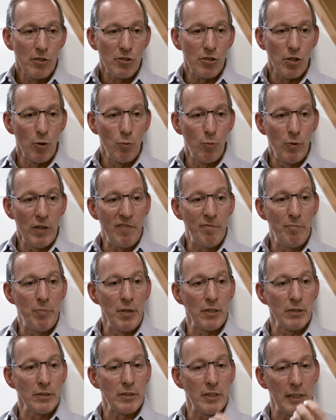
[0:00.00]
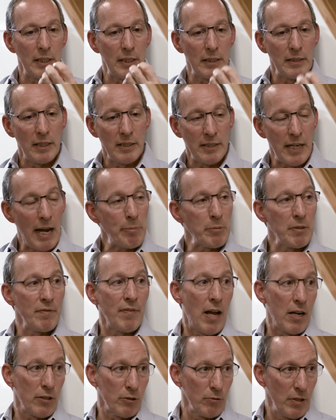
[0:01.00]
So we've built in
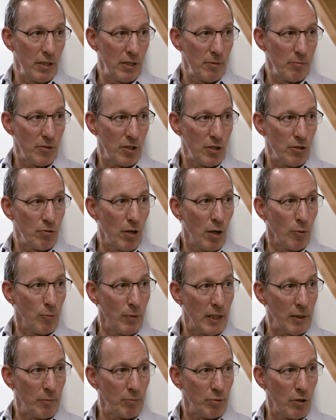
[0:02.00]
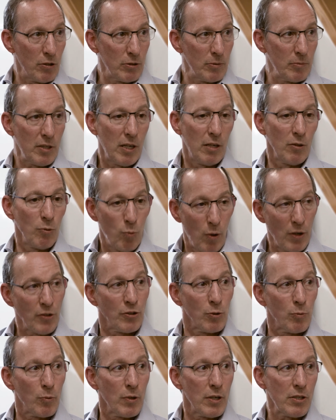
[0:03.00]
adaptive algorithms into our reading program called
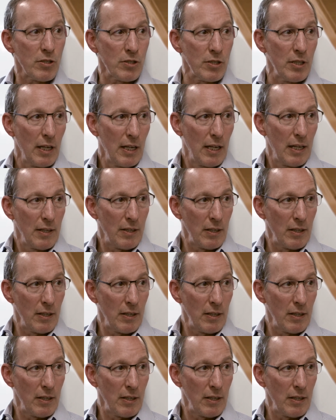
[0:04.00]
WonderWorks